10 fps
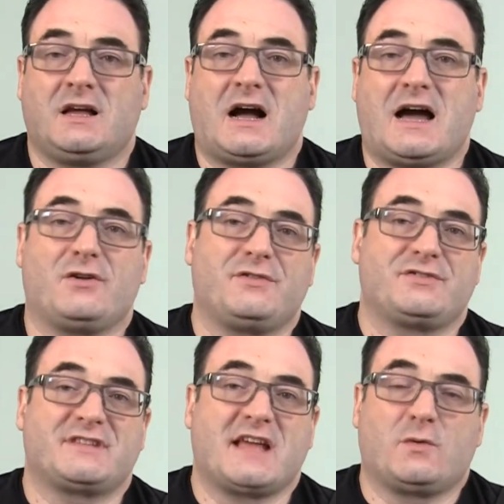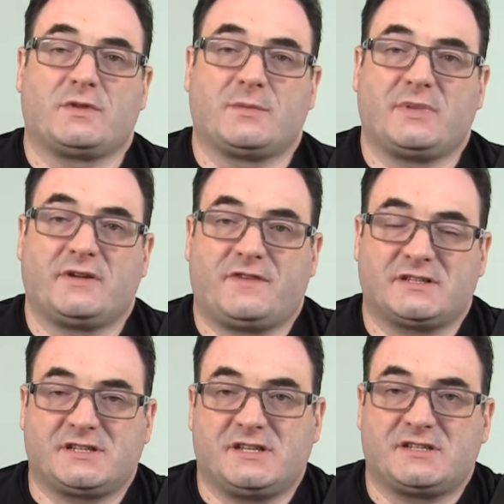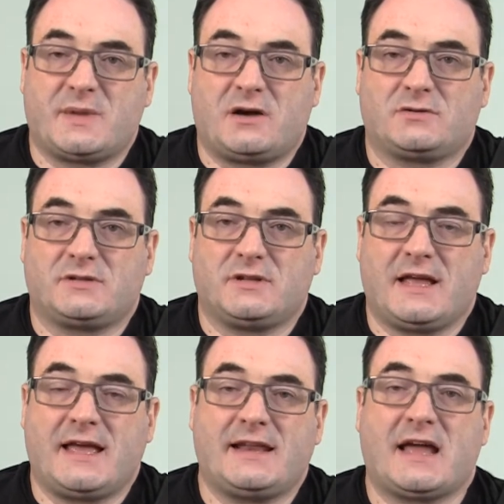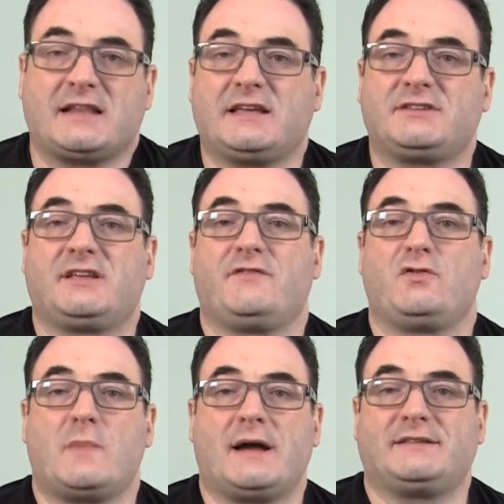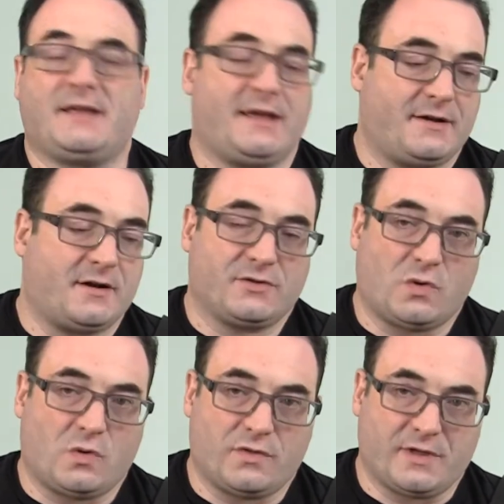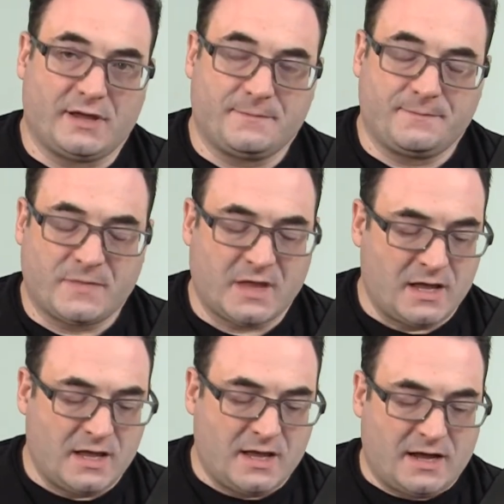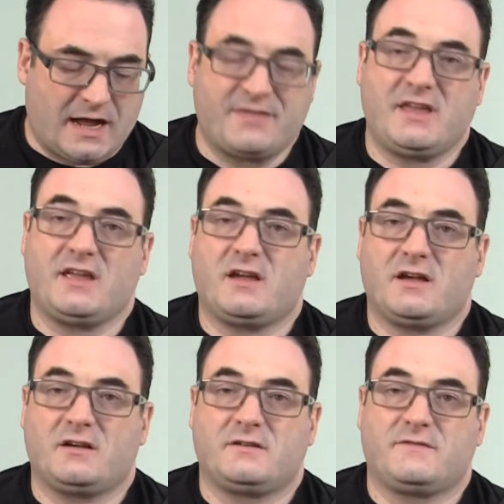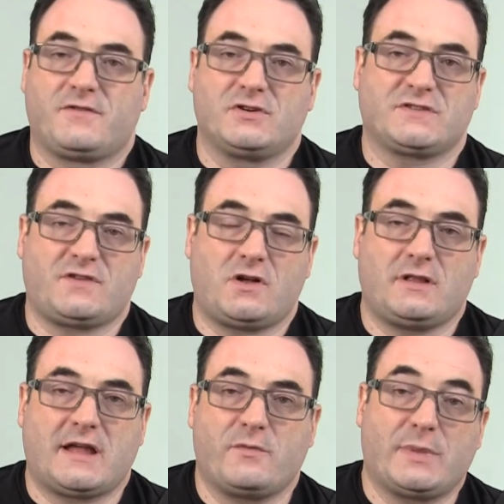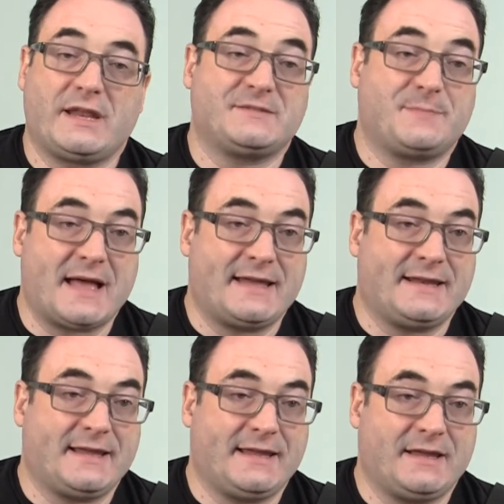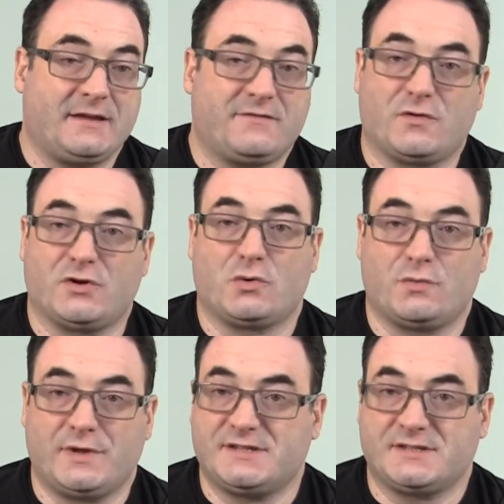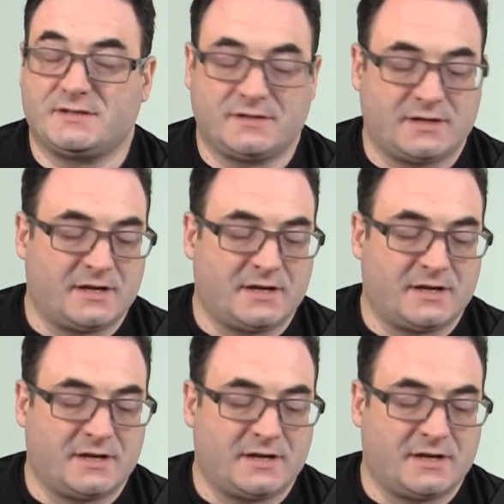I don't understand what the big fuss is about, and I'd like to give you my take on the whole thing. I think, first of all, everybody's panicking for no reason.